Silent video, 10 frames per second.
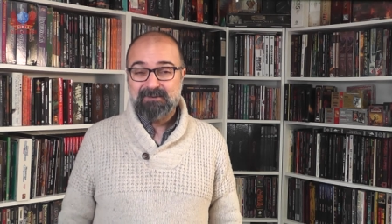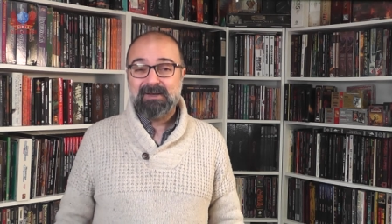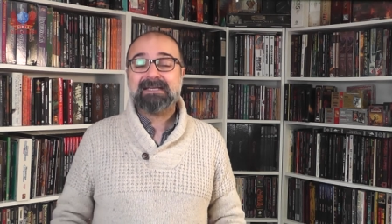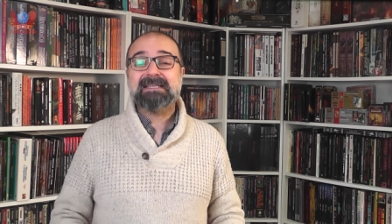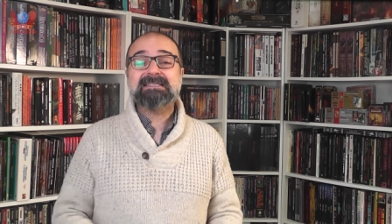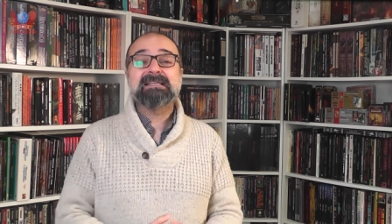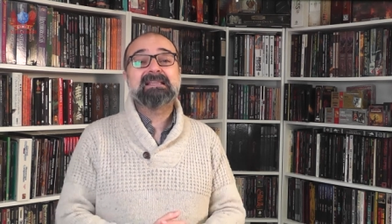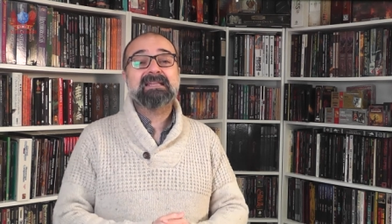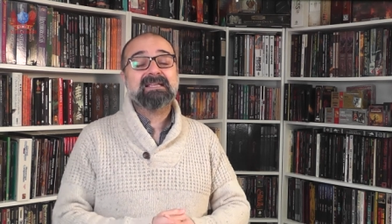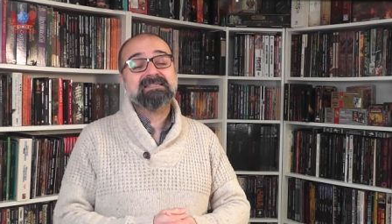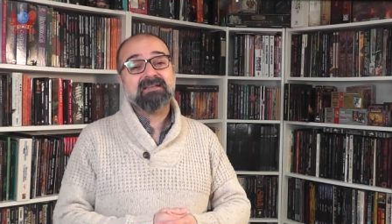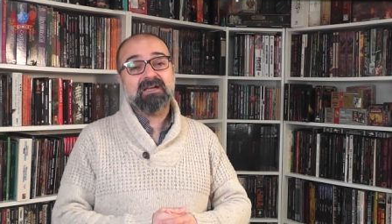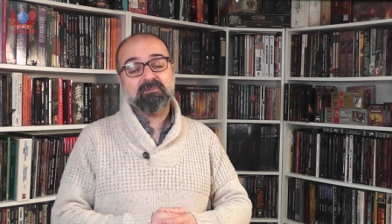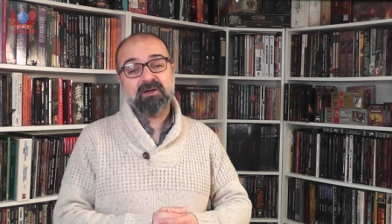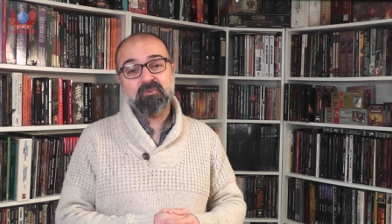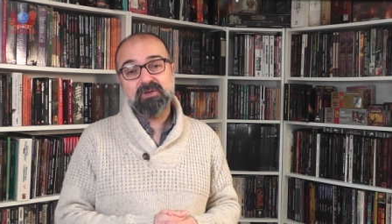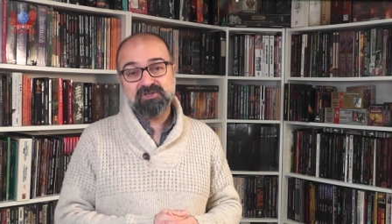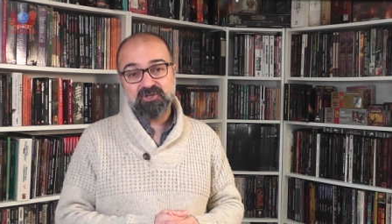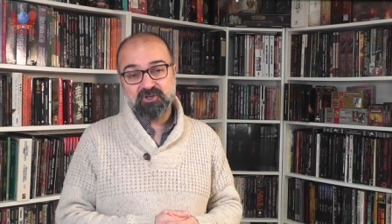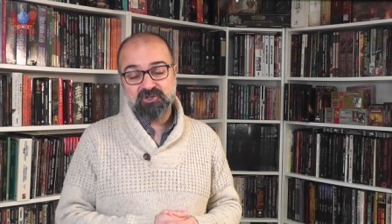And until the next time, I will
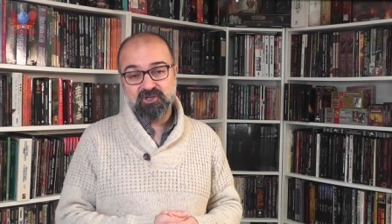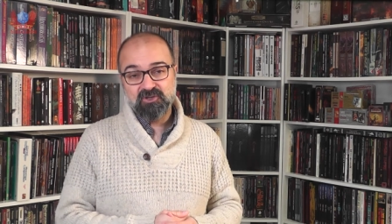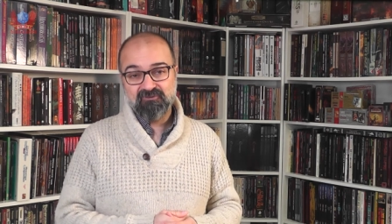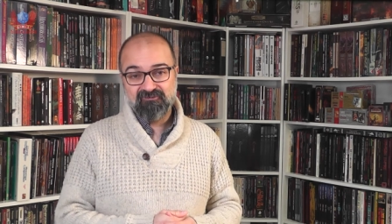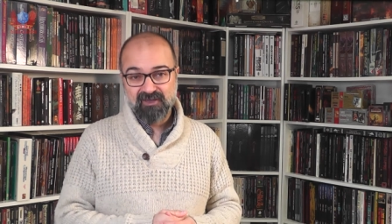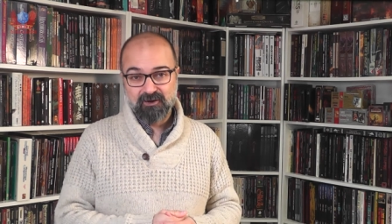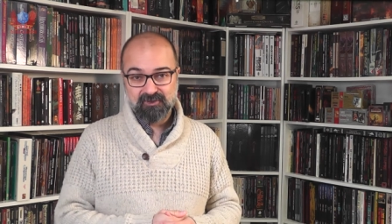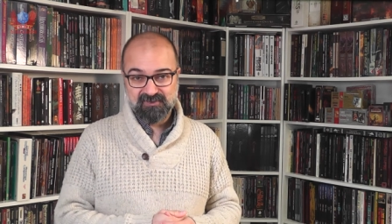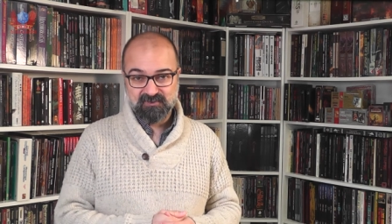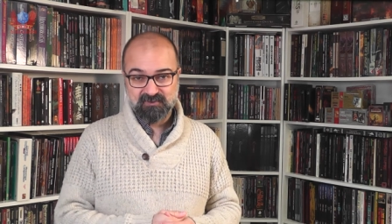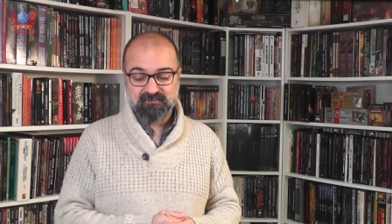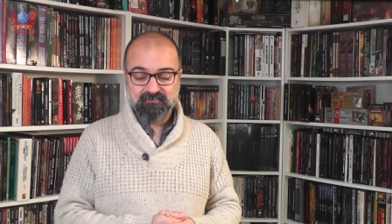talk to you very soon.